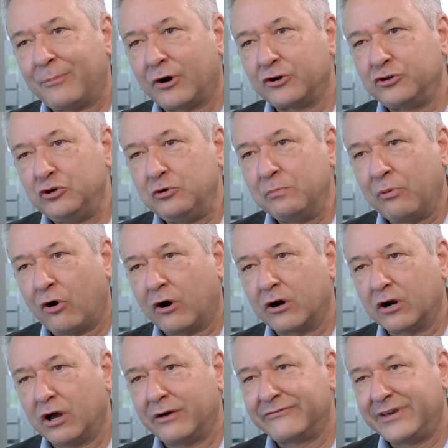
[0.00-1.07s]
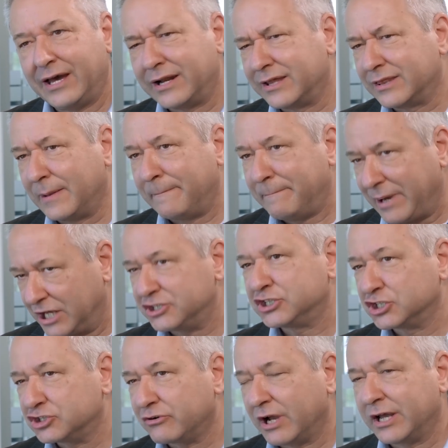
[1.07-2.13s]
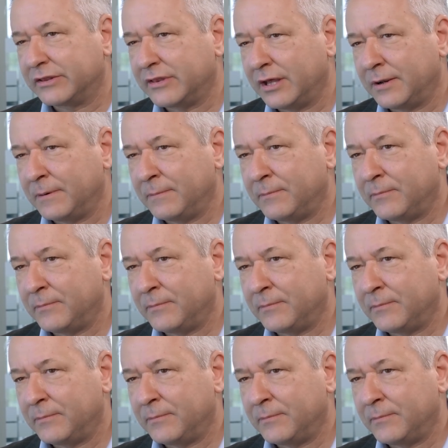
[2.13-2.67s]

Are you part of getting the basics right then?